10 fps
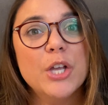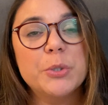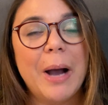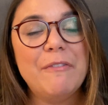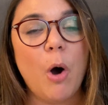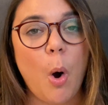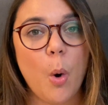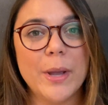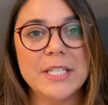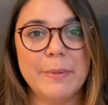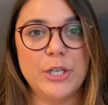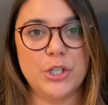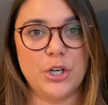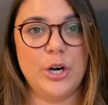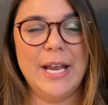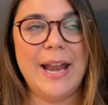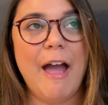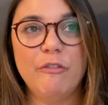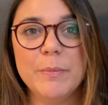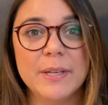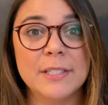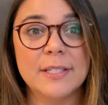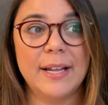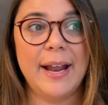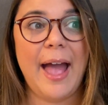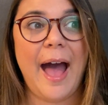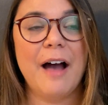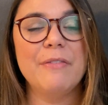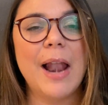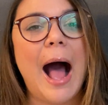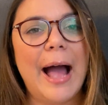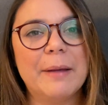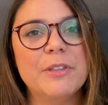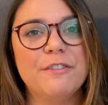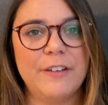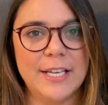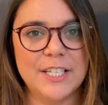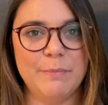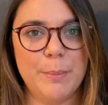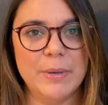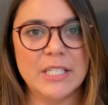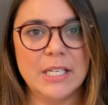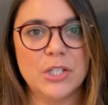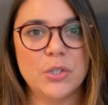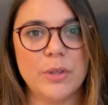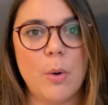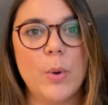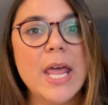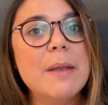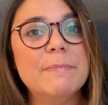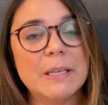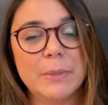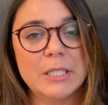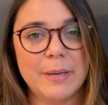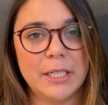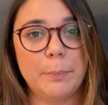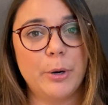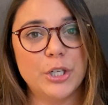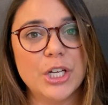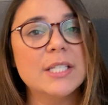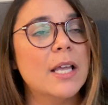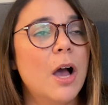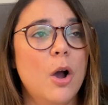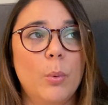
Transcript: So I've always made sure in every business that I have that I am the face of my business, so that when someone's making a purchase,